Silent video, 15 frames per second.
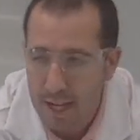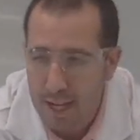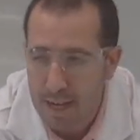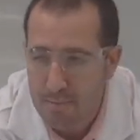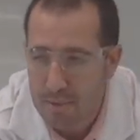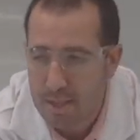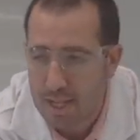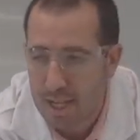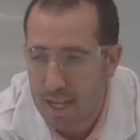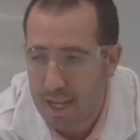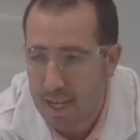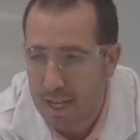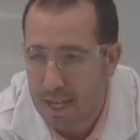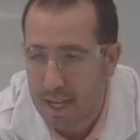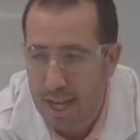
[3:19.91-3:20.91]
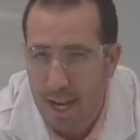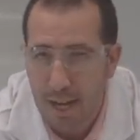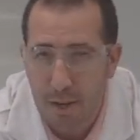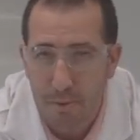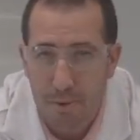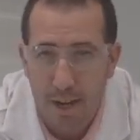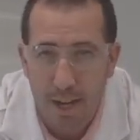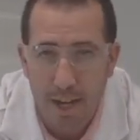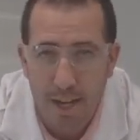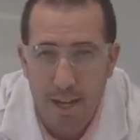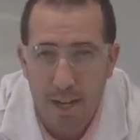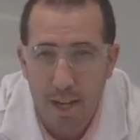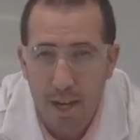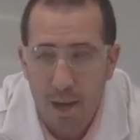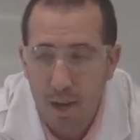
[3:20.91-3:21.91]
a cup of tea, a
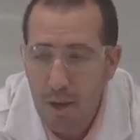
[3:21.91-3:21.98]
Gatorade,